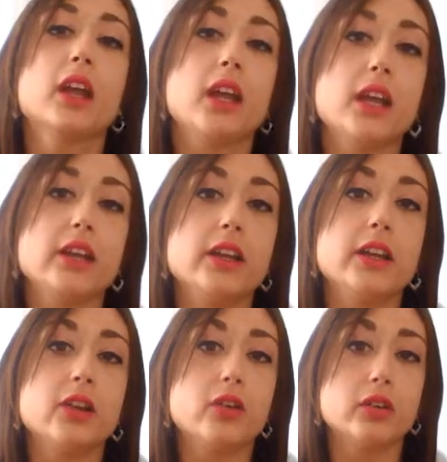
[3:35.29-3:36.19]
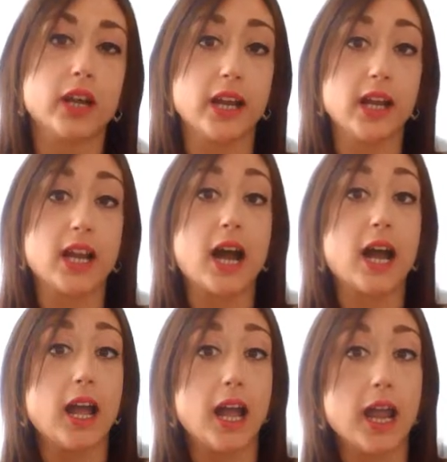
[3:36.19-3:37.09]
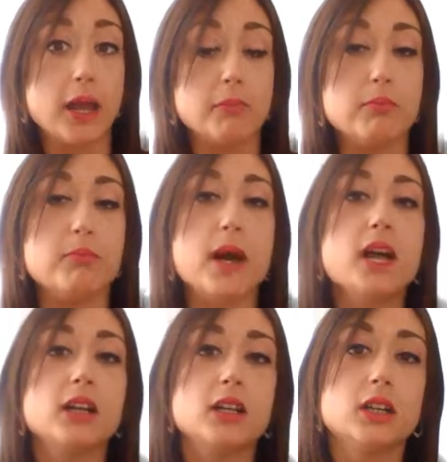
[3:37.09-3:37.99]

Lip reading: egli or ella ebbe,